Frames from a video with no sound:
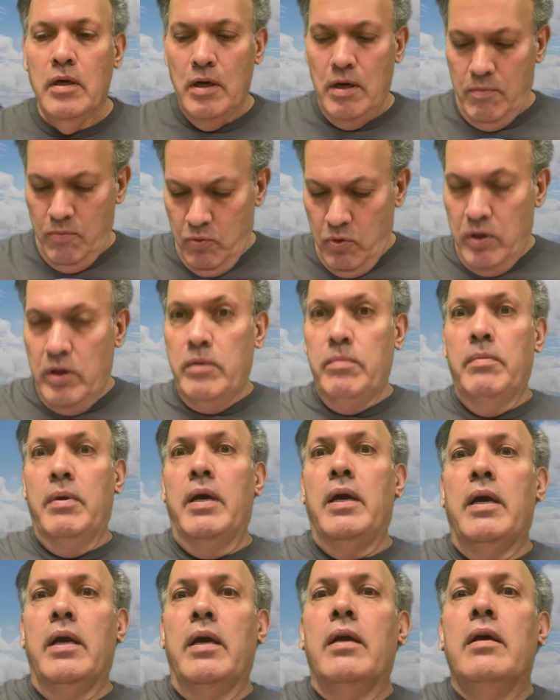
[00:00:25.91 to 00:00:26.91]
I'm wearing
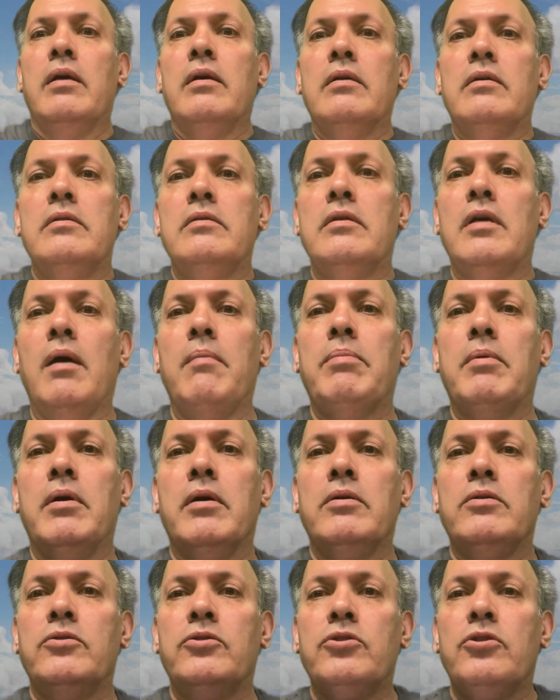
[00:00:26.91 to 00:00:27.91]
my Top
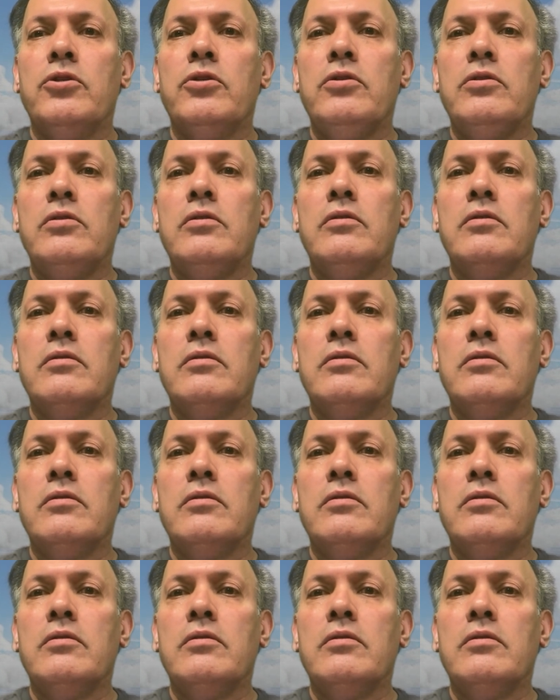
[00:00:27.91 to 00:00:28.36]
Gun shirt,